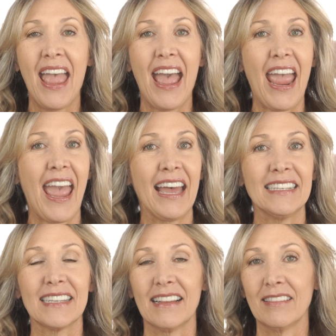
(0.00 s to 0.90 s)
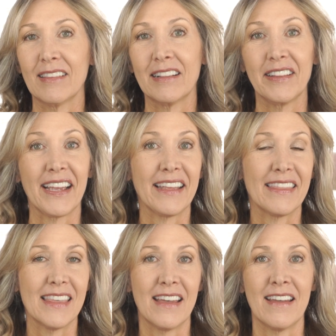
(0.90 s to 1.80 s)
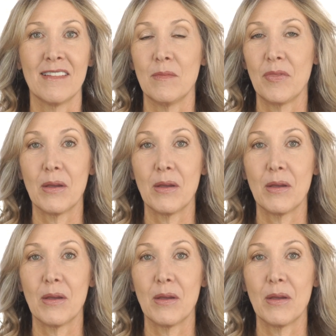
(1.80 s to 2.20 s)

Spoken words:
and click the